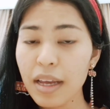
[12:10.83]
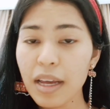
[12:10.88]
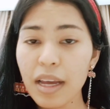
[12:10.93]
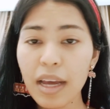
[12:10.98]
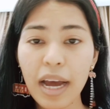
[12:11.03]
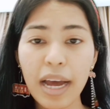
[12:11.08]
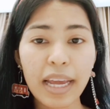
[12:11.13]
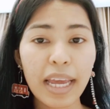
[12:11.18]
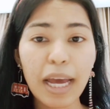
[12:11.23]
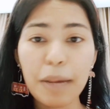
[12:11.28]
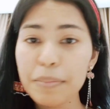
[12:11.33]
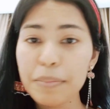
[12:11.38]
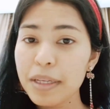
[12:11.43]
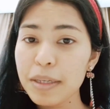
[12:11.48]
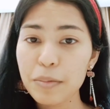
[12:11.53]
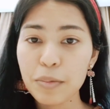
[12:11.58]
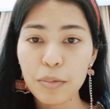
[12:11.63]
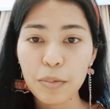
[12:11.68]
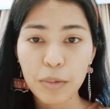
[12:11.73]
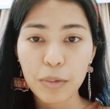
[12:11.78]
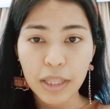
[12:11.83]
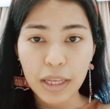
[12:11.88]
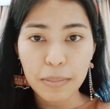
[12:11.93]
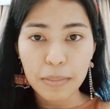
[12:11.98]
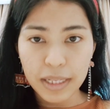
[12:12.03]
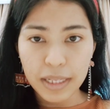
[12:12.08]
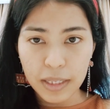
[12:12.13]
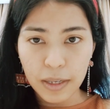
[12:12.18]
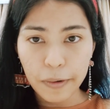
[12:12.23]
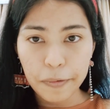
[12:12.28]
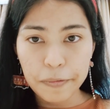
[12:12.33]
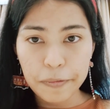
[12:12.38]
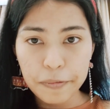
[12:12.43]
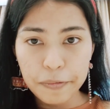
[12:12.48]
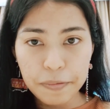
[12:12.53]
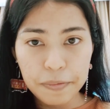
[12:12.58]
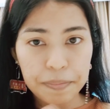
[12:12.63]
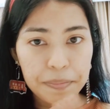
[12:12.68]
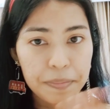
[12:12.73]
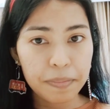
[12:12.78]
I kept it within myself
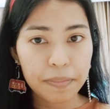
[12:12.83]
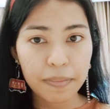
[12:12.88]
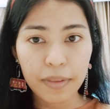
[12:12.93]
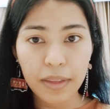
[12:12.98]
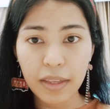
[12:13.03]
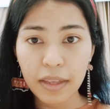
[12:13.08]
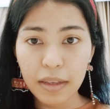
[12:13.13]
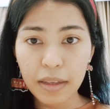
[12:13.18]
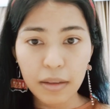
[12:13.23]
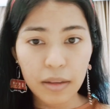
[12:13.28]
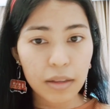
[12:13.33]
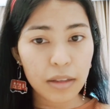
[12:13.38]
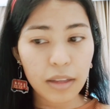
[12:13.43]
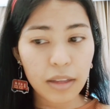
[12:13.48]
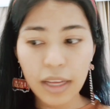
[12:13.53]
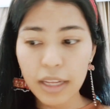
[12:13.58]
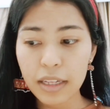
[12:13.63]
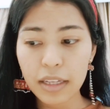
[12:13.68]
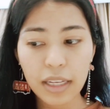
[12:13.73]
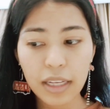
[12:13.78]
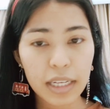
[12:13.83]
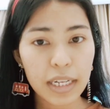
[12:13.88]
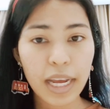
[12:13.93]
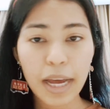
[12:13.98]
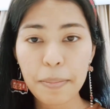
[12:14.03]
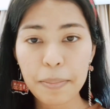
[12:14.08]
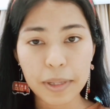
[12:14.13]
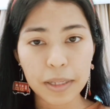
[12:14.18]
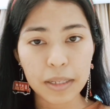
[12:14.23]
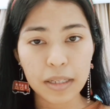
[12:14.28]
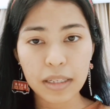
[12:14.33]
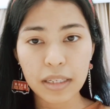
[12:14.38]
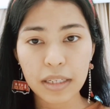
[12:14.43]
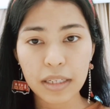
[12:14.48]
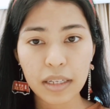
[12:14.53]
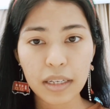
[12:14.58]
and it happened.